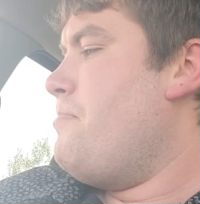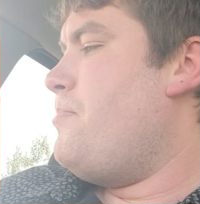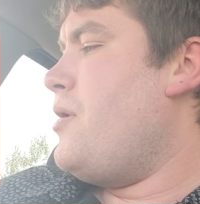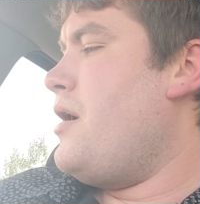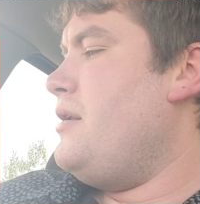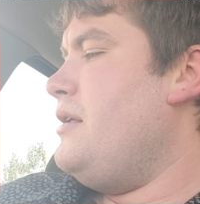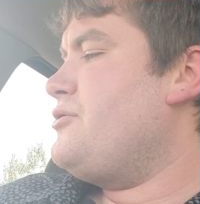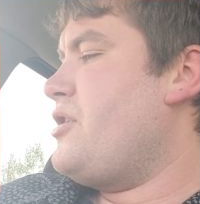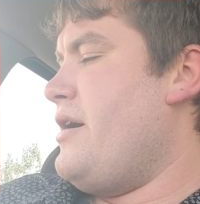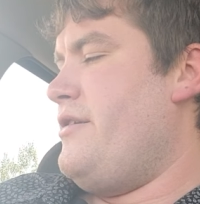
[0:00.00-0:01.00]
But
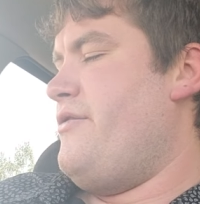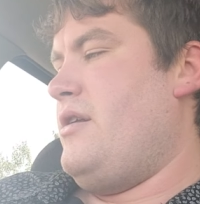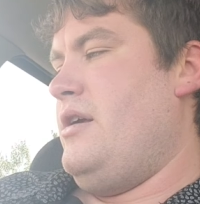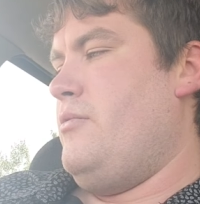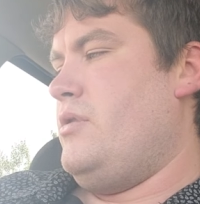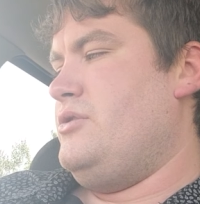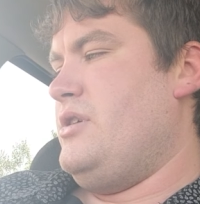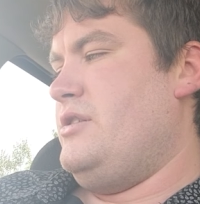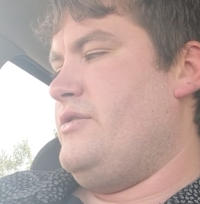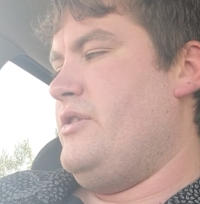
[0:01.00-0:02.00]
it's kind of funny in one
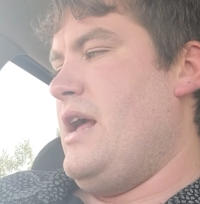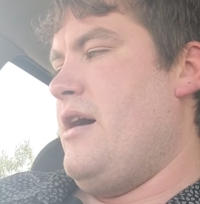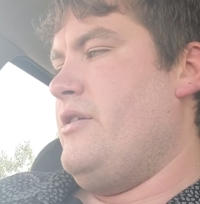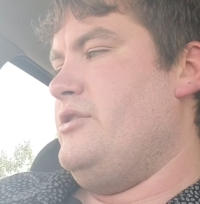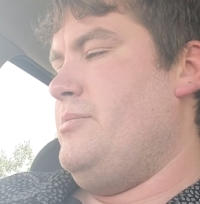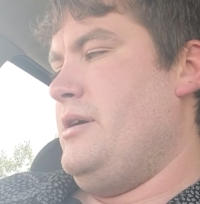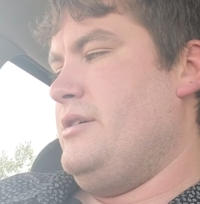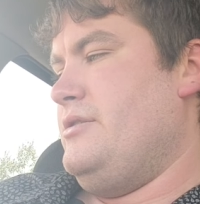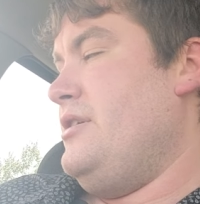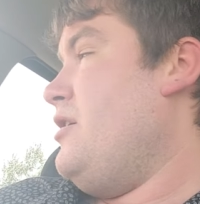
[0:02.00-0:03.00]
sense for Dallas,
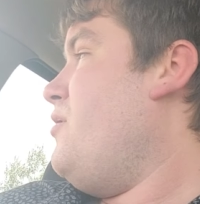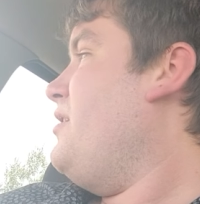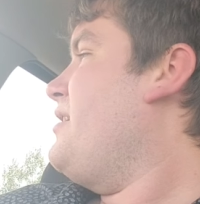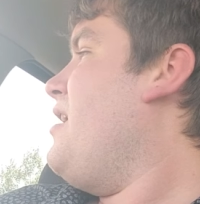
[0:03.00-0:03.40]
because you know what?